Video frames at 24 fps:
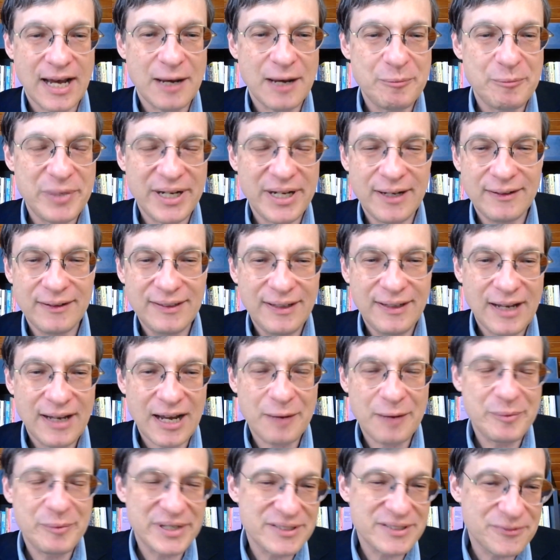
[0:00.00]
Abba
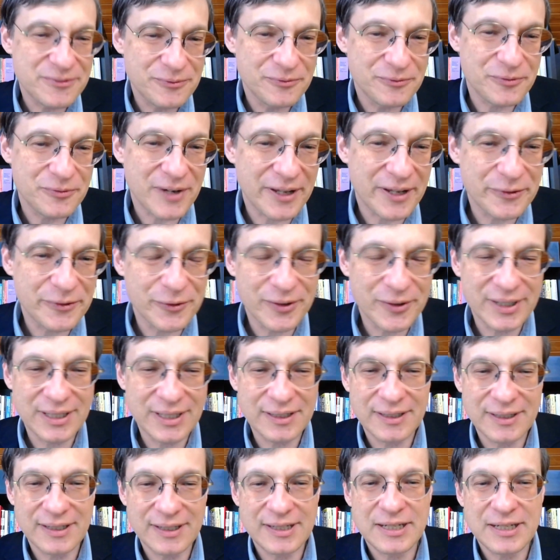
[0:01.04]
is father
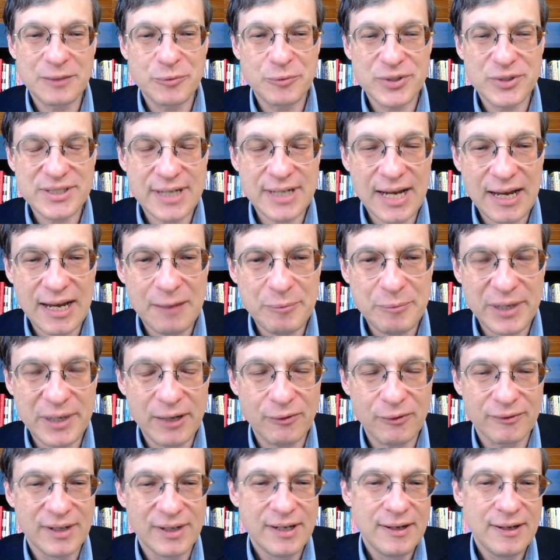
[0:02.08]
in Hebrew, said,
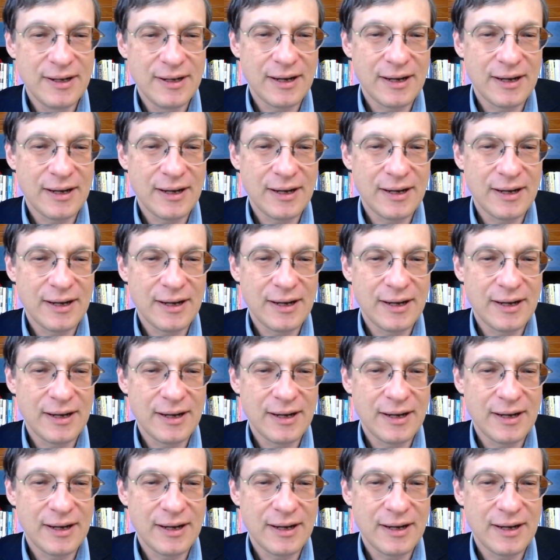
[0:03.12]
Abba,